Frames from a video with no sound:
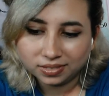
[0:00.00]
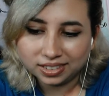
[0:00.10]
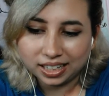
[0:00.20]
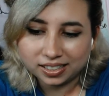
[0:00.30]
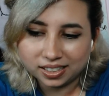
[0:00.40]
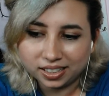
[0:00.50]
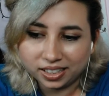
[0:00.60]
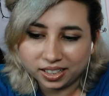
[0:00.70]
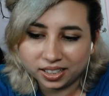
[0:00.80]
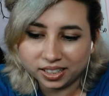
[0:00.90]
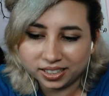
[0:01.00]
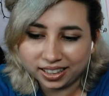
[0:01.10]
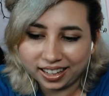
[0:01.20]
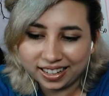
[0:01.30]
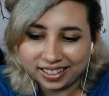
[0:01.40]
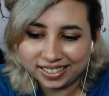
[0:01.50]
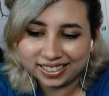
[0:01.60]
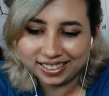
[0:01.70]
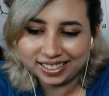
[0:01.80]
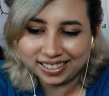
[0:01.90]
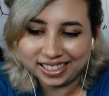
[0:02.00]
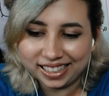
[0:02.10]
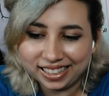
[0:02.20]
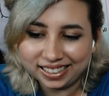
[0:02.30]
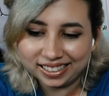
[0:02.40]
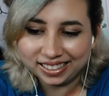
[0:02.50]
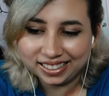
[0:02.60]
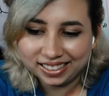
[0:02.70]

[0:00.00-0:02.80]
That's gonna hurt like hell.